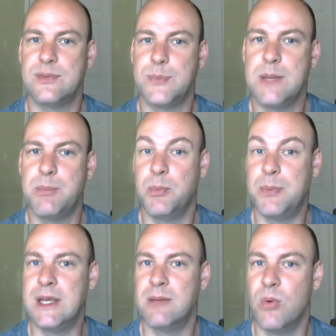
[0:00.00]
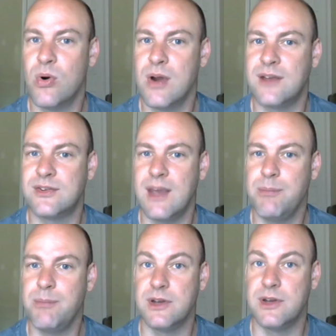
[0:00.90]
people being more
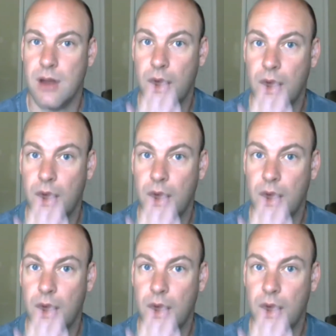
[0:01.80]
accepted,